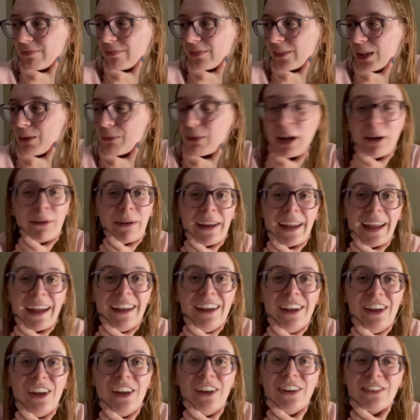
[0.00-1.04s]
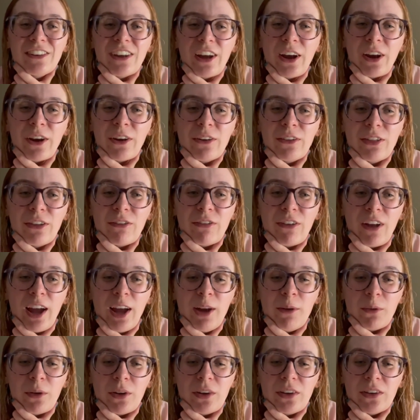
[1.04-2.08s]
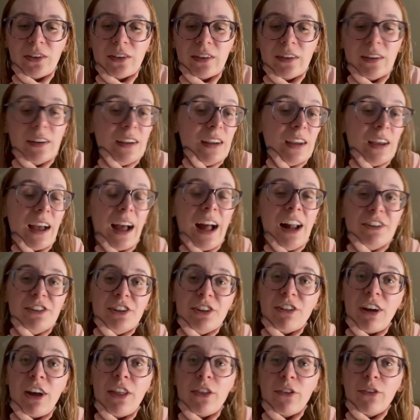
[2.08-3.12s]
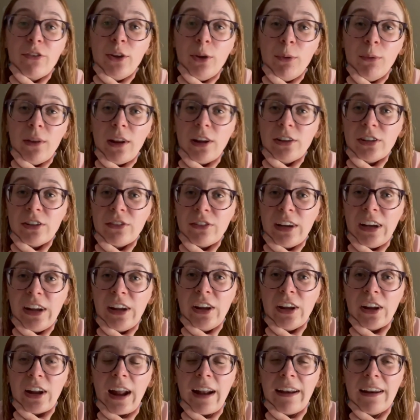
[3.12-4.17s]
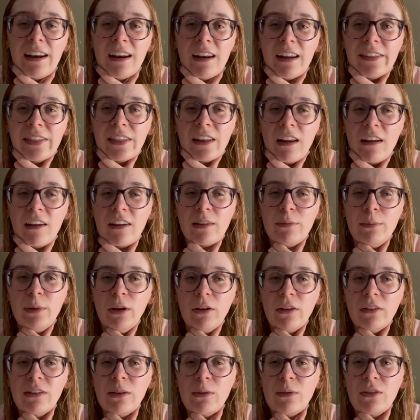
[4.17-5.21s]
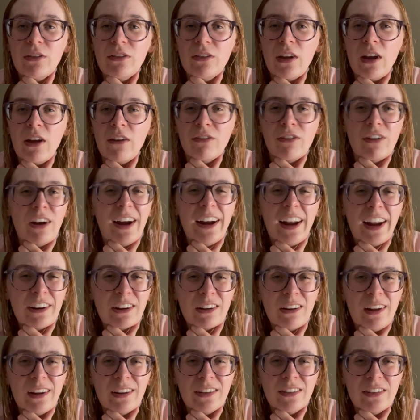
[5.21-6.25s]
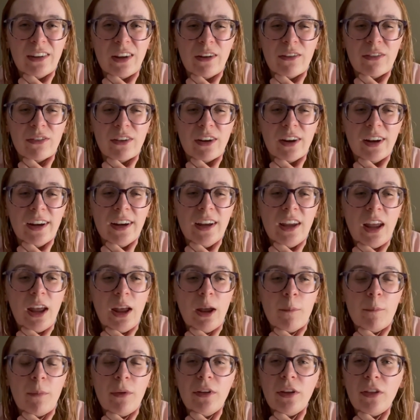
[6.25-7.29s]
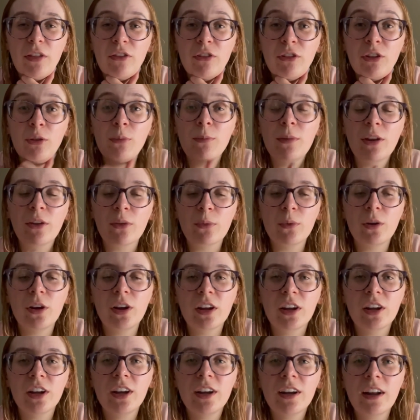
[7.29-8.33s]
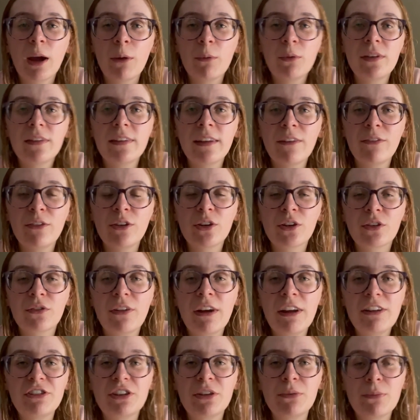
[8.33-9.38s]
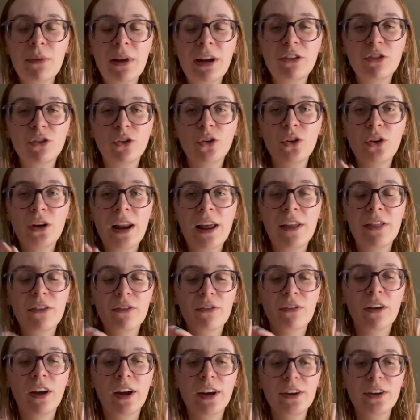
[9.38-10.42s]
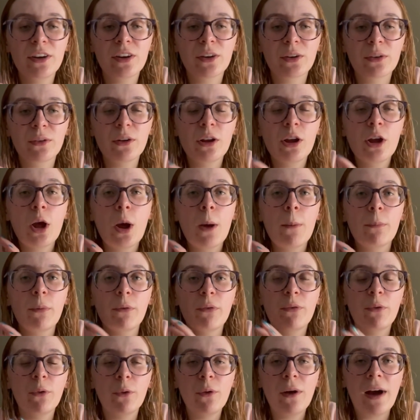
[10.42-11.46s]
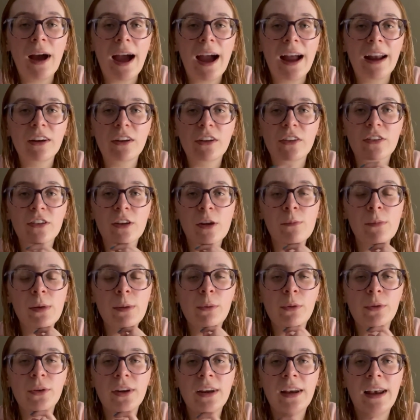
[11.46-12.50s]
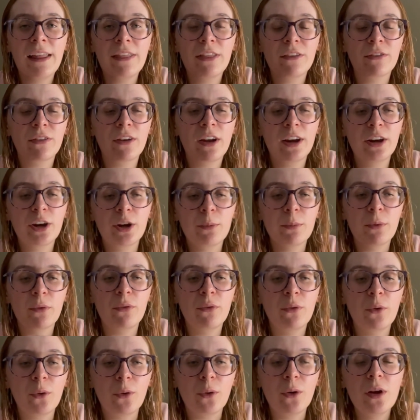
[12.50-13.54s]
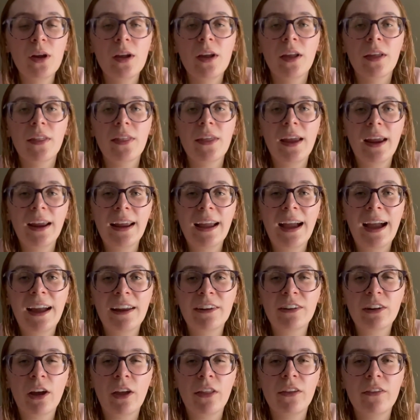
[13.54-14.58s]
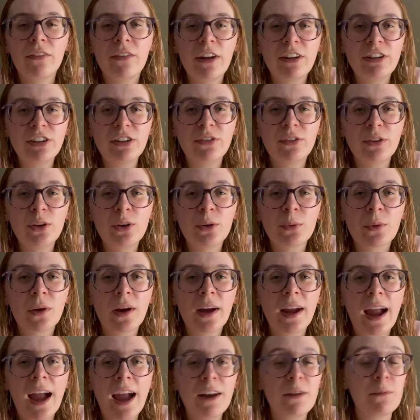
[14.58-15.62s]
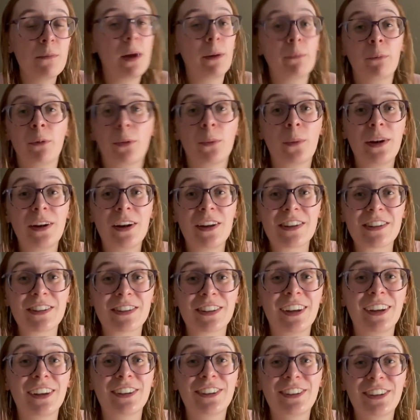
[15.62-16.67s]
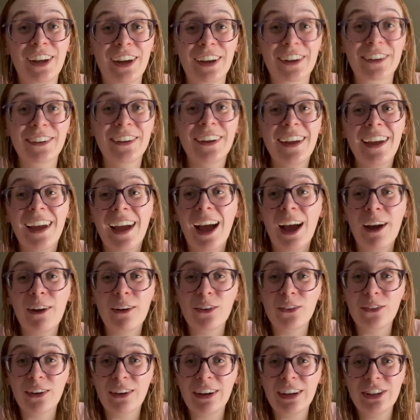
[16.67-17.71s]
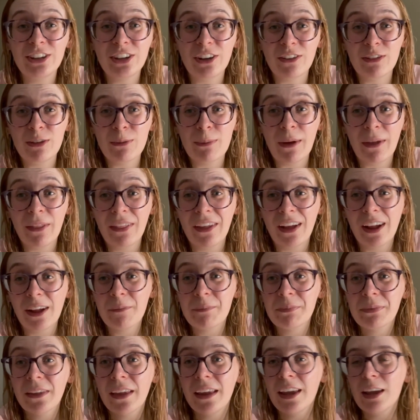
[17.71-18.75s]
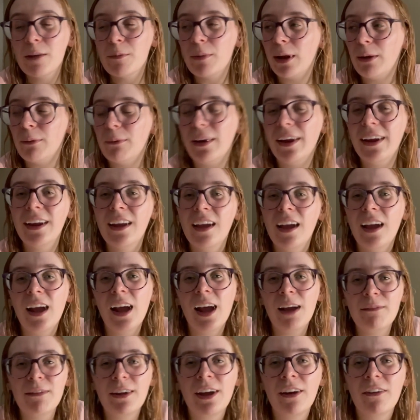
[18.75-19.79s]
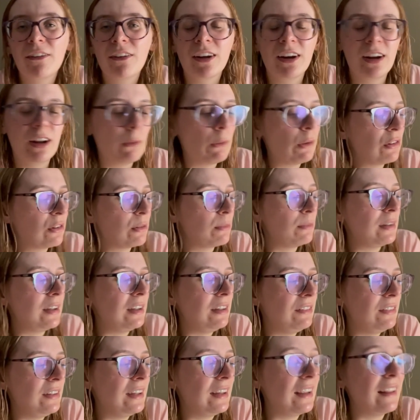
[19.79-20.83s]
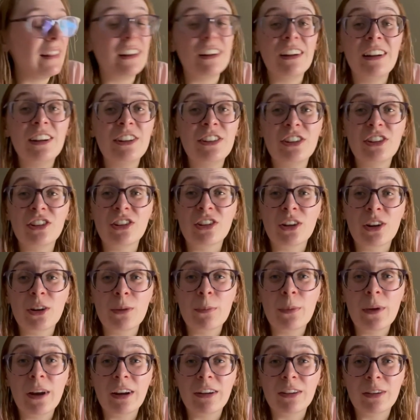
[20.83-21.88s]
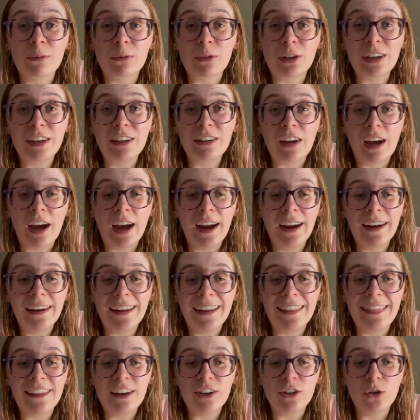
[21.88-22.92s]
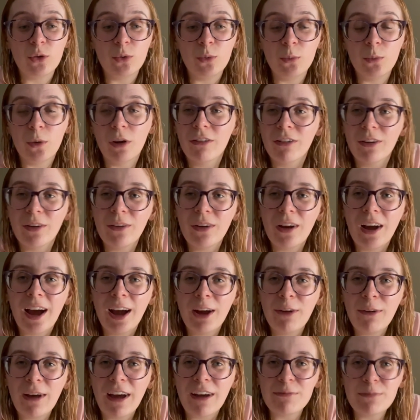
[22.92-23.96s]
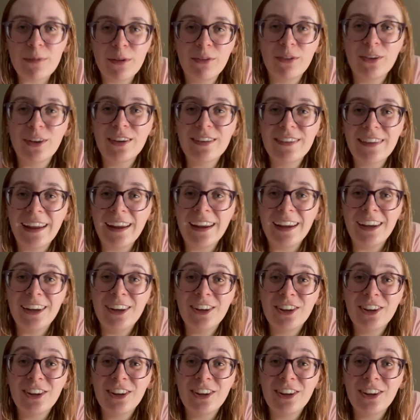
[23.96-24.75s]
But anyway, yeah, so the flight was actually right, the food was actually really good. I didn't like the last meal because it was stir fry and I don't like stir fry, but the other two meals were good. I would say if you're a veggie, make sure you let the flight known beforehand, because some people didn't let the flight know before, they had other veggie food to what I had, and mine was way nicer, so I was very chuffed about that. But anyway, I'm now gonna watch some TV and then literally just go to bed because I'm really tired, and then tomorrow I will have my first day in